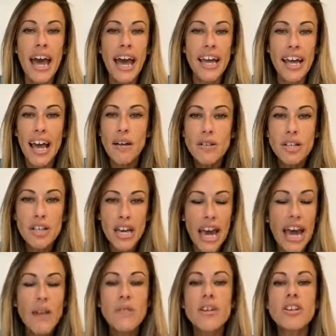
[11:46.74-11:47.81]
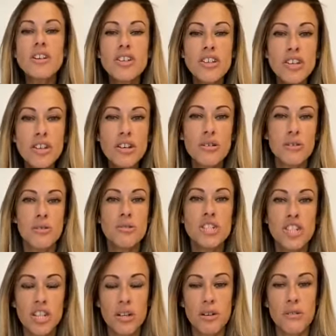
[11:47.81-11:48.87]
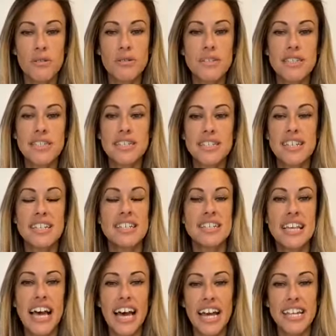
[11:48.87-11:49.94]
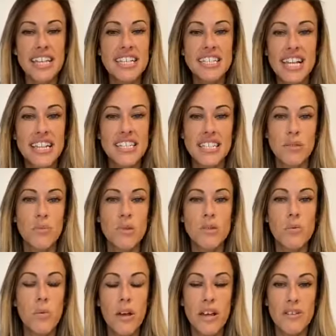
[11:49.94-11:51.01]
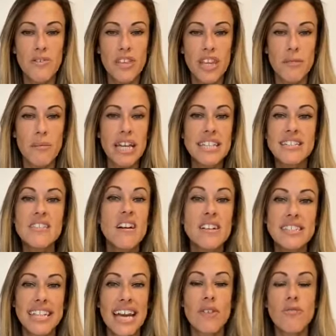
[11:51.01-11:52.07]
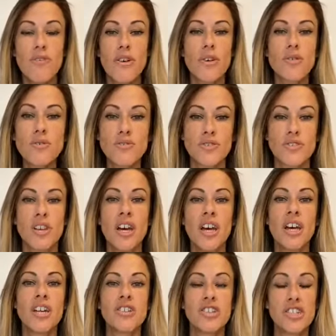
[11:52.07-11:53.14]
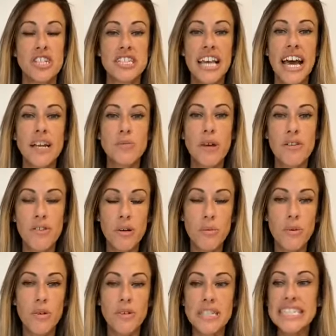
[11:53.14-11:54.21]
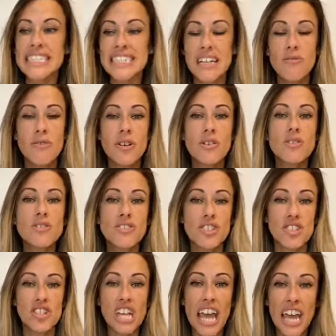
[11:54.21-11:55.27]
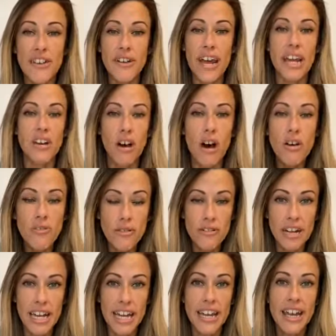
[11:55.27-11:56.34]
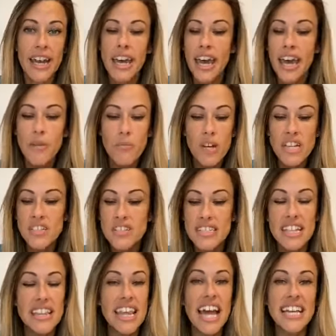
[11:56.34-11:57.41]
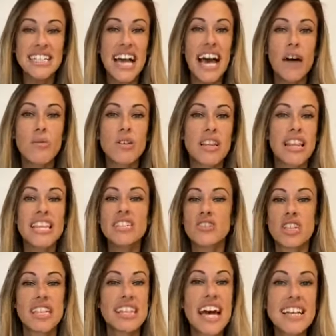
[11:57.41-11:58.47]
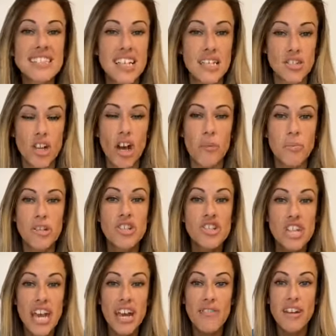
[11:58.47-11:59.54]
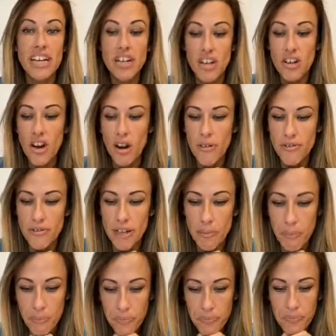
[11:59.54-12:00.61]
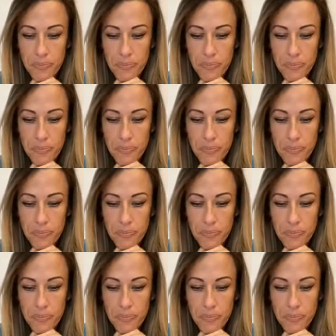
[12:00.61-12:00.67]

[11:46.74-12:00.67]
How can you choose to decide that Sensi wouldn't work for them? It's not down for us to decide whether it would. It's down for us to share it and offer it. And we're just, that is our, literally, that's our job, sharing and offering.